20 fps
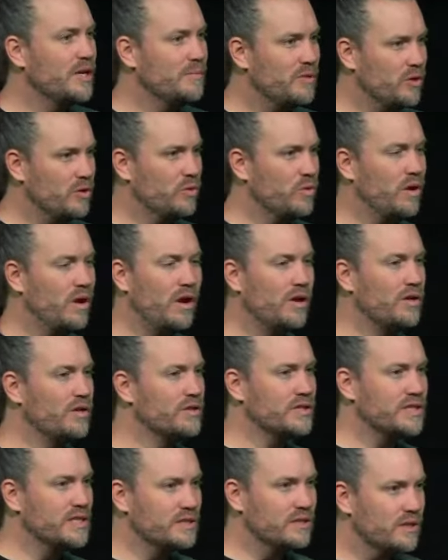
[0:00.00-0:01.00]
keep the door
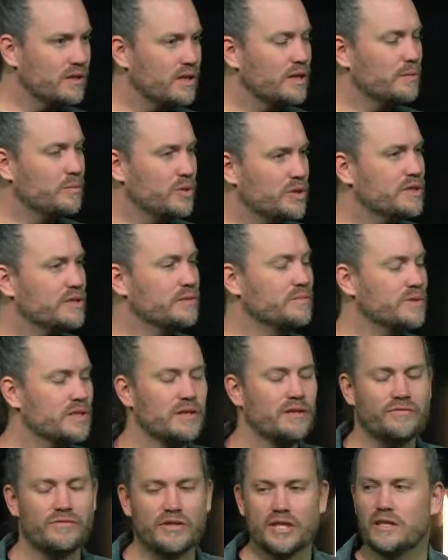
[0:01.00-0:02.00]
closed, he's not going to burst
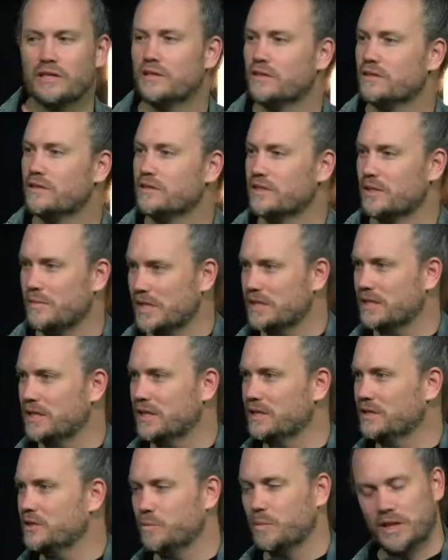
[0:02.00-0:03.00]
himself in. Does that make
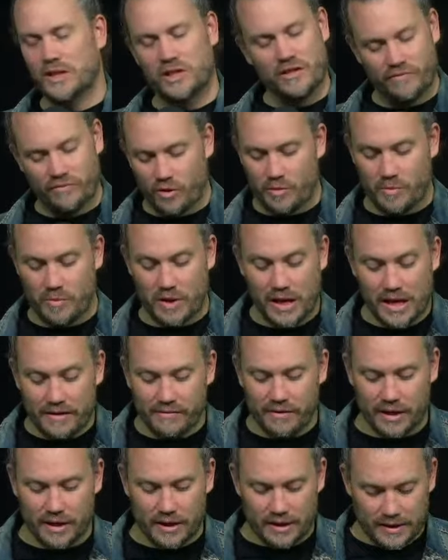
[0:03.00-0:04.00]
sense? Especially for a
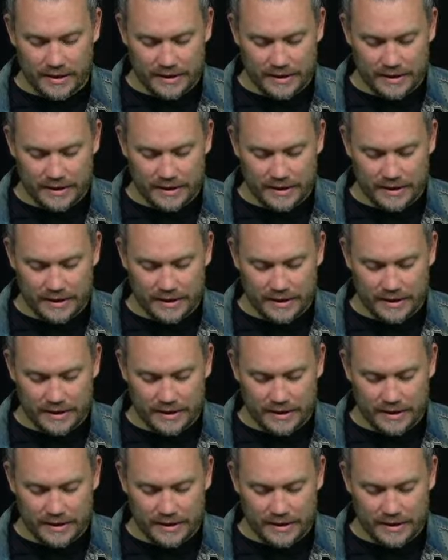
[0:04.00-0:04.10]
believer.